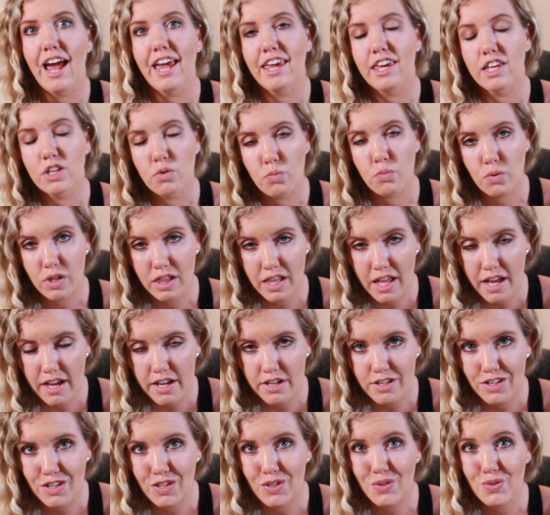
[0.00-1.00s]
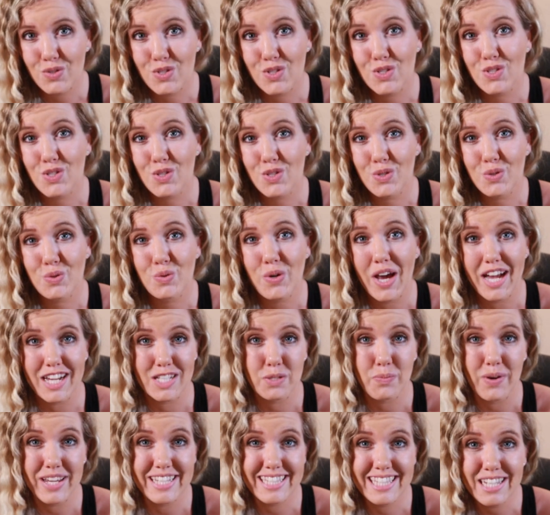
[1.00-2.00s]
I can rely on you to do
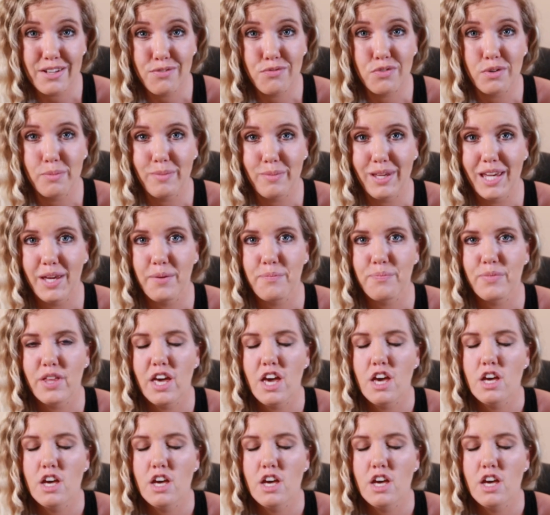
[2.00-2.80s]
XYZ for me.